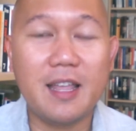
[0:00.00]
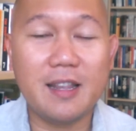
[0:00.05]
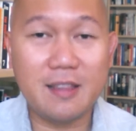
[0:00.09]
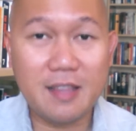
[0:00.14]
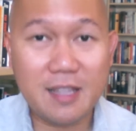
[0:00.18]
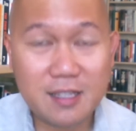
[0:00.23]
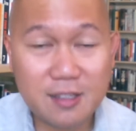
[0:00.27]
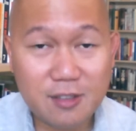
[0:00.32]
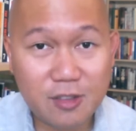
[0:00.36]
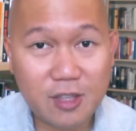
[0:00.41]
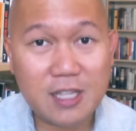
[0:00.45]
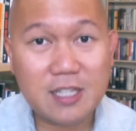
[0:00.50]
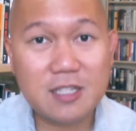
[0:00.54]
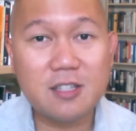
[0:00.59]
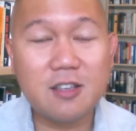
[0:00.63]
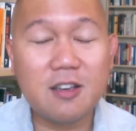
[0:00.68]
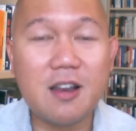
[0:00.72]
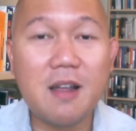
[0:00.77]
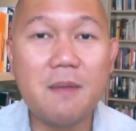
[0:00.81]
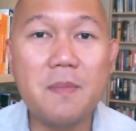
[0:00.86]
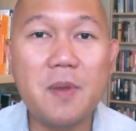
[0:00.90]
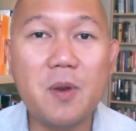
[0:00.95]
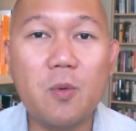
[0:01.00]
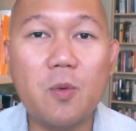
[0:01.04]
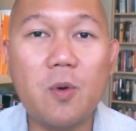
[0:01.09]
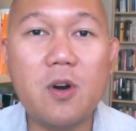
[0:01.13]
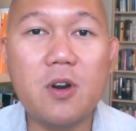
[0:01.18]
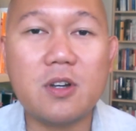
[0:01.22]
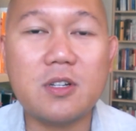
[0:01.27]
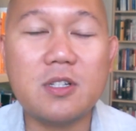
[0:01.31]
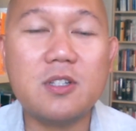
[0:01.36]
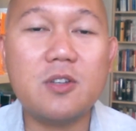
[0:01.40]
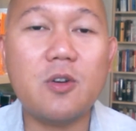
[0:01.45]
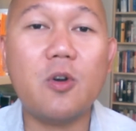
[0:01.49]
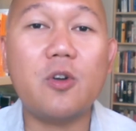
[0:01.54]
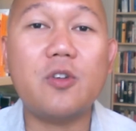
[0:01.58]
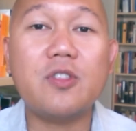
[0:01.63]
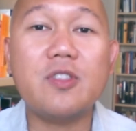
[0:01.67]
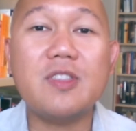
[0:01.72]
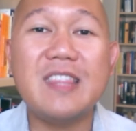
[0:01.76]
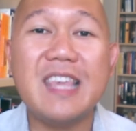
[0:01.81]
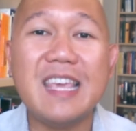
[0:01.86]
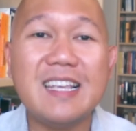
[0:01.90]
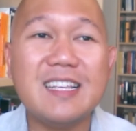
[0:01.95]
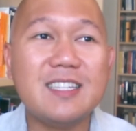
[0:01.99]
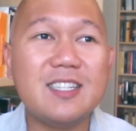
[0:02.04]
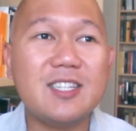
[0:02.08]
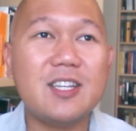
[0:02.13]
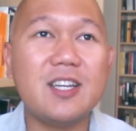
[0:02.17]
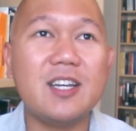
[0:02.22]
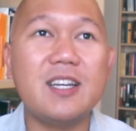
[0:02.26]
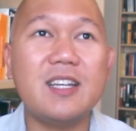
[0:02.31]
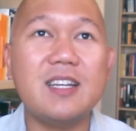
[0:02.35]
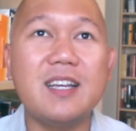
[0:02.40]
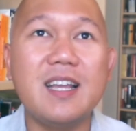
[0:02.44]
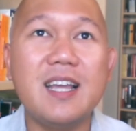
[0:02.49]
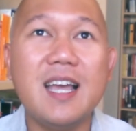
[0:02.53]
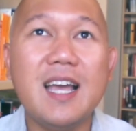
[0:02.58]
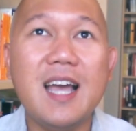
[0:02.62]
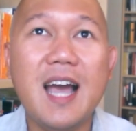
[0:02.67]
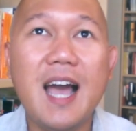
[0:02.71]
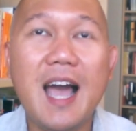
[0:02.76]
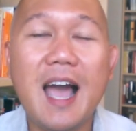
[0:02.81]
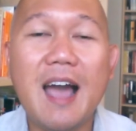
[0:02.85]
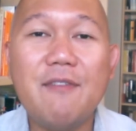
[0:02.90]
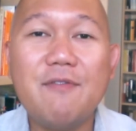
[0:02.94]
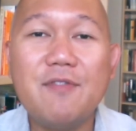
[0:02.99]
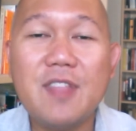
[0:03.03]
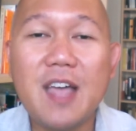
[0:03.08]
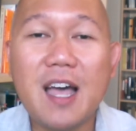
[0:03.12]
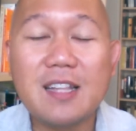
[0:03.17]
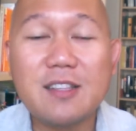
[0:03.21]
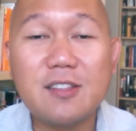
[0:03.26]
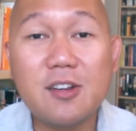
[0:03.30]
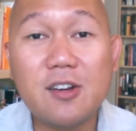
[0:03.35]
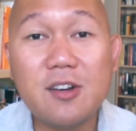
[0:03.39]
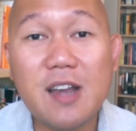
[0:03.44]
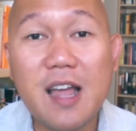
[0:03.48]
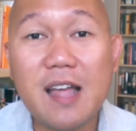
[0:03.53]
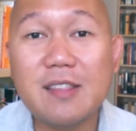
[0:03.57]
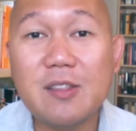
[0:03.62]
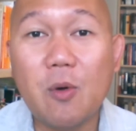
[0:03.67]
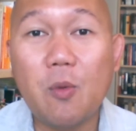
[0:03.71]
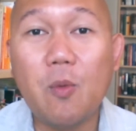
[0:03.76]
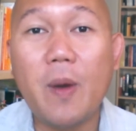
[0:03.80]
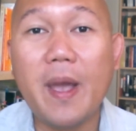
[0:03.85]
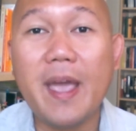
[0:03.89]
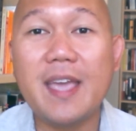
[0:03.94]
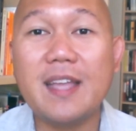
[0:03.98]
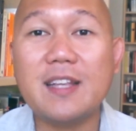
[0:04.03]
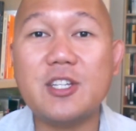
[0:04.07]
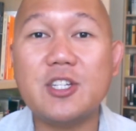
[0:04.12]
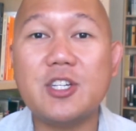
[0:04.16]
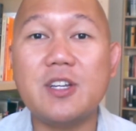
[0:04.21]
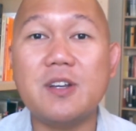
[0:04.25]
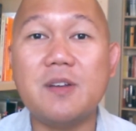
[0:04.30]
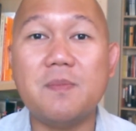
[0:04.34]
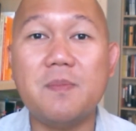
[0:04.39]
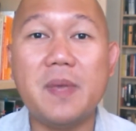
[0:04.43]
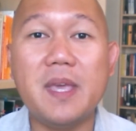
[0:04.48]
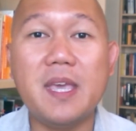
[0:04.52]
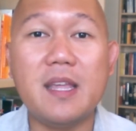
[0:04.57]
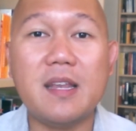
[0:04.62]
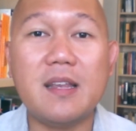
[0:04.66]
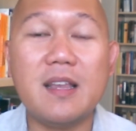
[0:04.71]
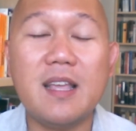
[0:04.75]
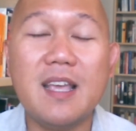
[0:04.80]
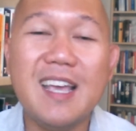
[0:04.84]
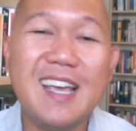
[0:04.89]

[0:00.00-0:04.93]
Things could have been worse, or things could have not turned out the way it should have been.